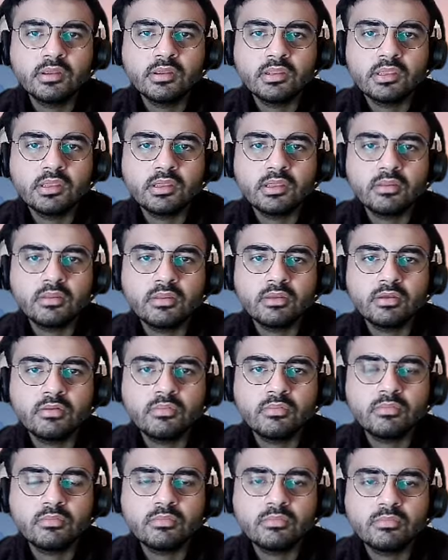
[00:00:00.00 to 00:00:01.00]
King c,
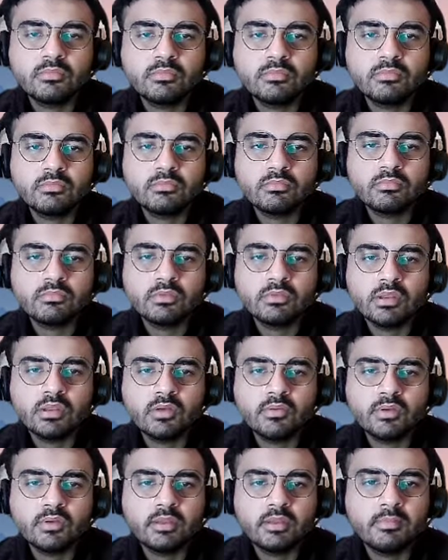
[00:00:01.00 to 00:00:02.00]
yeah,
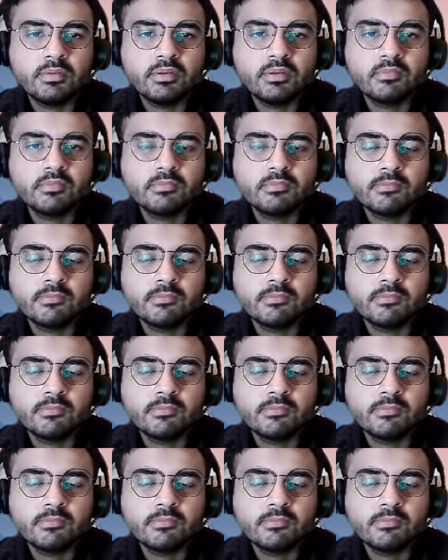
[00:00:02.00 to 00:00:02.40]
okay. I mean,